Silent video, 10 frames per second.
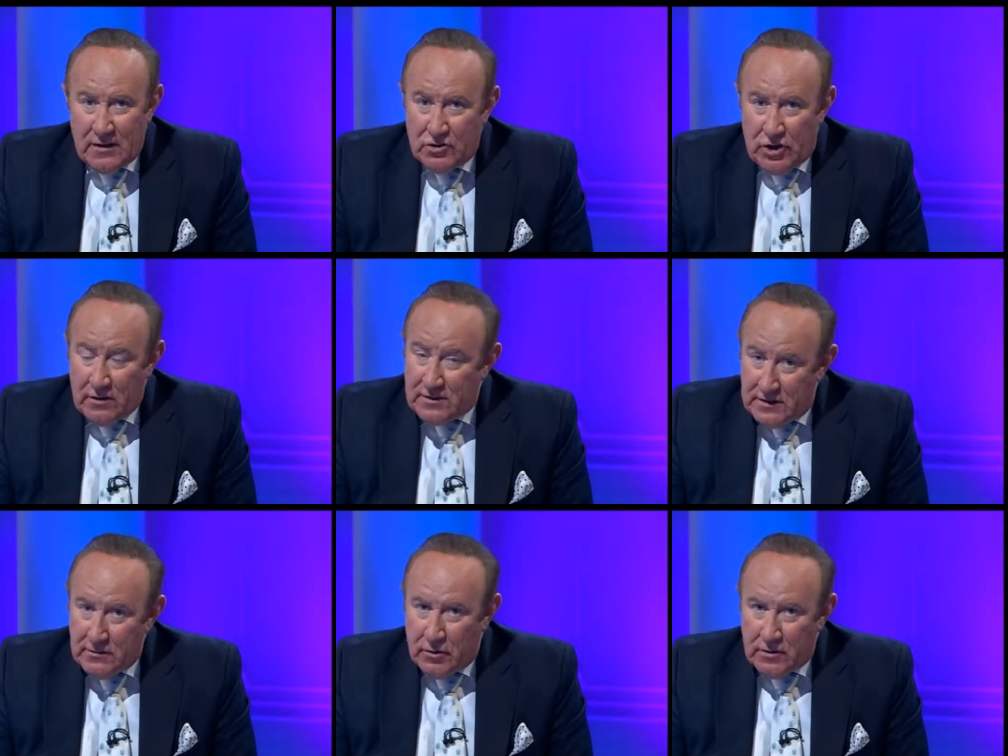Giles
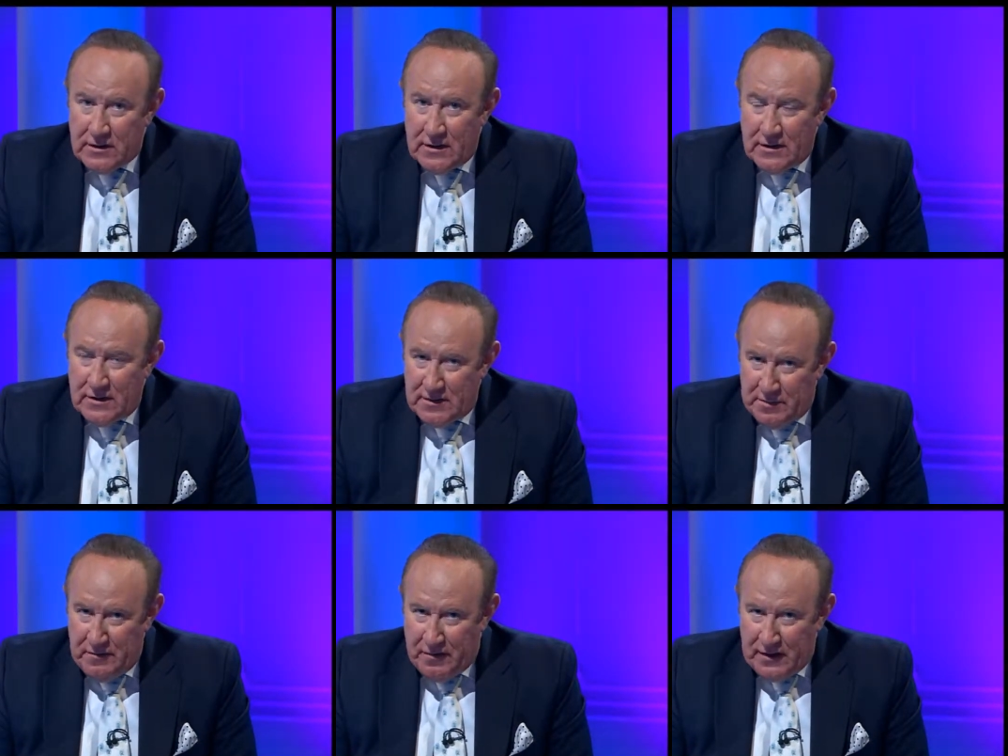Dilnot has
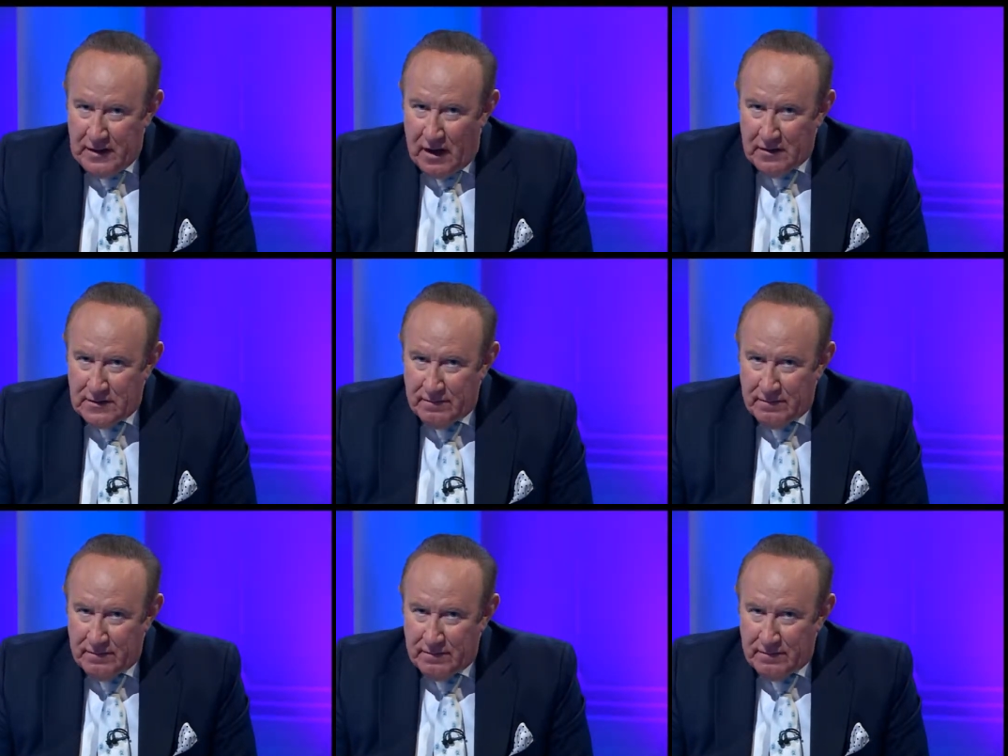been finding out.